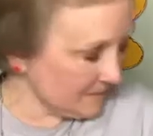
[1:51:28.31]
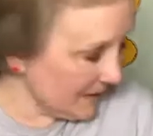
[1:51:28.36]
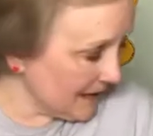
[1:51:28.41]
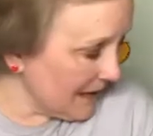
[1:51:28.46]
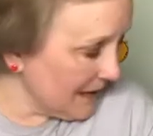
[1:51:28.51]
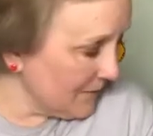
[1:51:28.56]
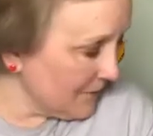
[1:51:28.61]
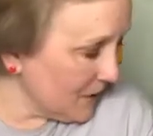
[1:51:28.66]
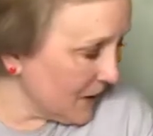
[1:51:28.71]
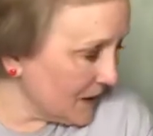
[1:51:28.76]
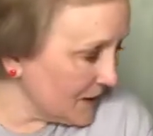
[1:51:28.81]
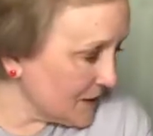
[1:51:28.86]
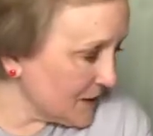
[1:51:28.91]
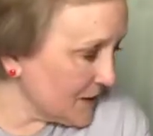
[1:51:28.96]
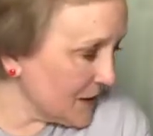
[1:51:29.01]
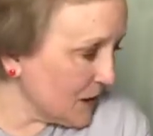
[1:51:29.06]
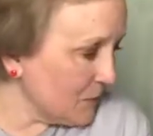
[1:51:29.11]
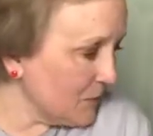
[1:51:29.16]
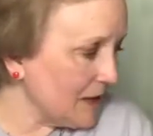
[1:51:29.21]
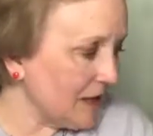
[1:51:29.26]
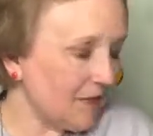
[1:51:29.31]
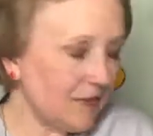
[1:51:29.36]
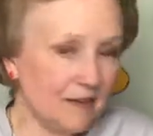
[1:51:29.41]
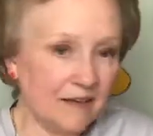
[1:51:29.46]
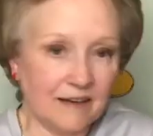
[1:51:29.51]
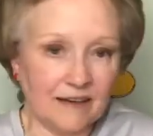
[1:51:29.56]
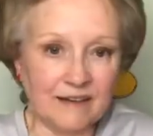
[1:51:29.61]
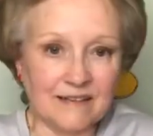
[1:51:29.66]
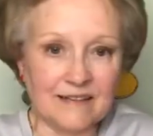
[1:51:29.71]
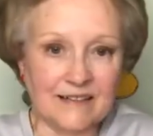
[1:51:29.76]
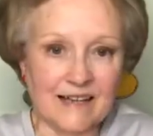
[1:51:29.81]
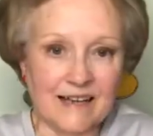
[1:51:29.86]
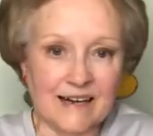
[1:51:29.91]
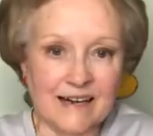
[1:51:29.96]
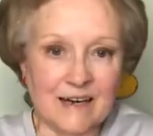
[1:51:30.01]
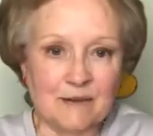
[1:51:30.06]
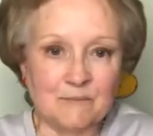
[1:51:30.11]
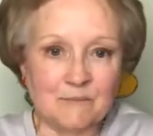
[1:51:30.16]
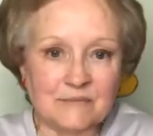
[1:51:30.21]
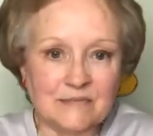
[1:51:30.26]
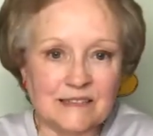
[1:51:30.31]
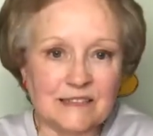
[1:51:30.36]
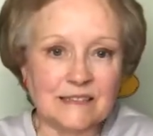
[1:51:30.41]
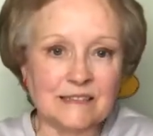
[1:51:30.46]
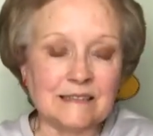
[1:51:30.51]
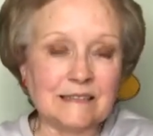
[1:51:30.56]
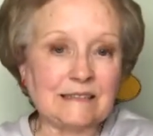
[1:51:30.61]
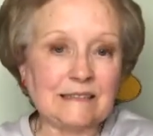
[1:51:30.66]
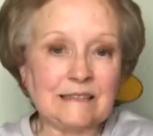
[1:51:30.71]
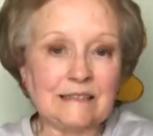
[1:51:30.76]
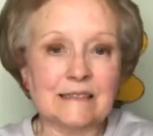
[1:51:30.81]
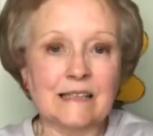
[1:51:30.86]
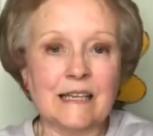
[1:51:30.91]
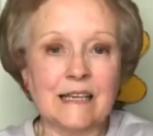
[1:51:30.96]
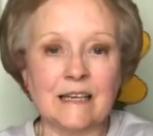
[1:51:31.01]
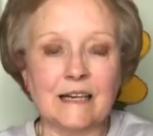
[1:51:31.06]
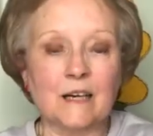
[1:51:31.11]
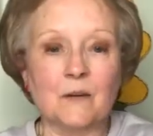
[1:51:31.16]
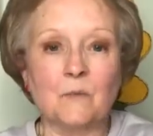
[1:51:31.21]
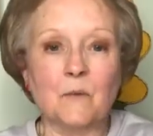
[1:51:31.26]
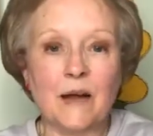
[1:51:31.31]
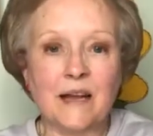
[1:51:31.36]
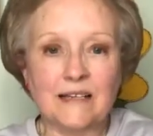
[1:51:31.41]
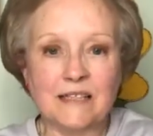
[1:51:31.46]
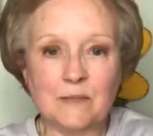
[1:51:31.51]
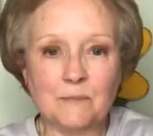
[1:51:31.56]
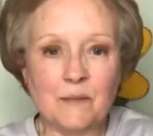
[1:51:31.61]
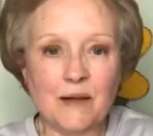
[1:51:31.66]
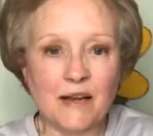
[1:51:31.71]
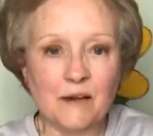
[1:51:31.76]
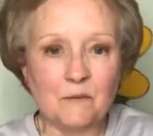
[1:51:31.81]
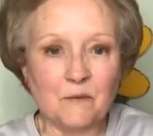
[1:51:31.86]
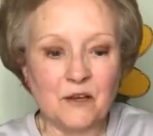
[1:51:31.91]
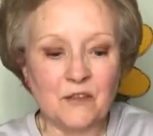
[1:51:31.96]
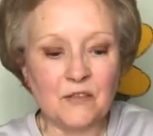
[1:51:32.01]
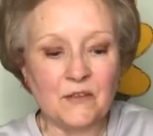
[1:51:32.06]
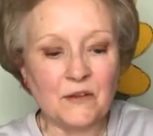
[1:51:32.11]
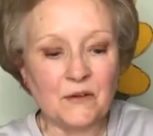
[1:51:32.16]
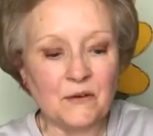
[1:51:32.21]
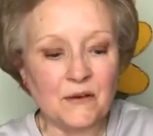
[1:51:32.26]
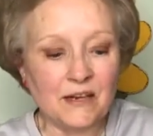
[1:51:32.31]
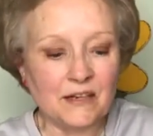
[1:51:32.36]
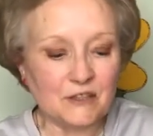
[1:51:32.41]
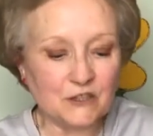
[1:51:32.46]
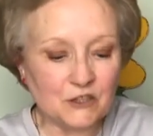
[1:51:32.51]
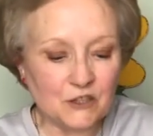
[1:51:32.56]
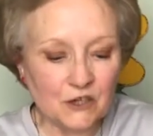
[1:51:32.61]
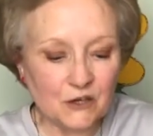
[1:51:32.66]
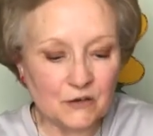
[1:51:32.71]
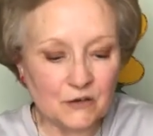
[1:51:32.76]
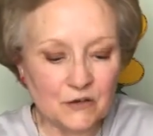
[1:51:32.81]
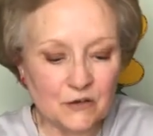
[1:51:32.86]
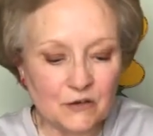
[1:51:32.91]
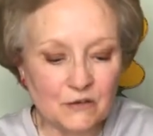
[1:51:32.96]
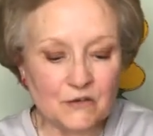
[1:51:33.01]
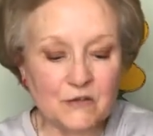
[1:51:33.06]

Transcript: I've got so many things that I'm just cannot wait to paint with you and show you.